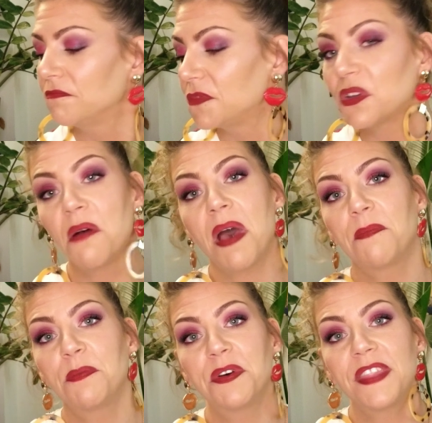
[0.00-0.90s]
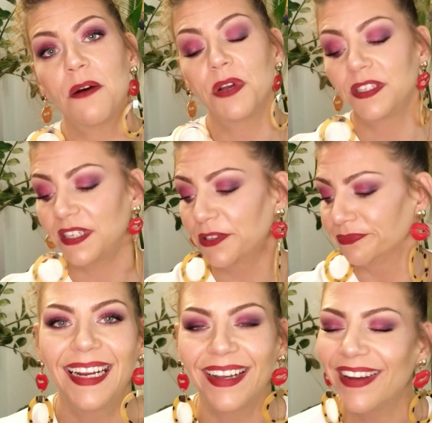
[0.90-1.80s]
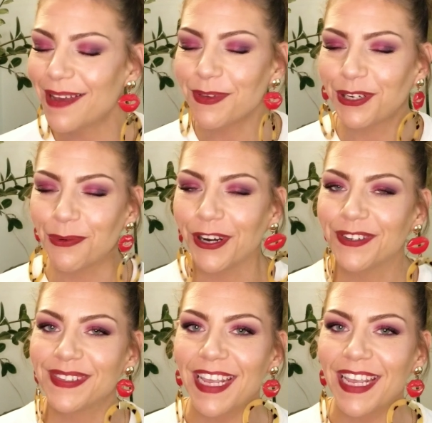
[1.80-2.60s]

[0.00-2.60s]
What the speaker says: So I'm happy about that one too. Okay, Beauty Warriors,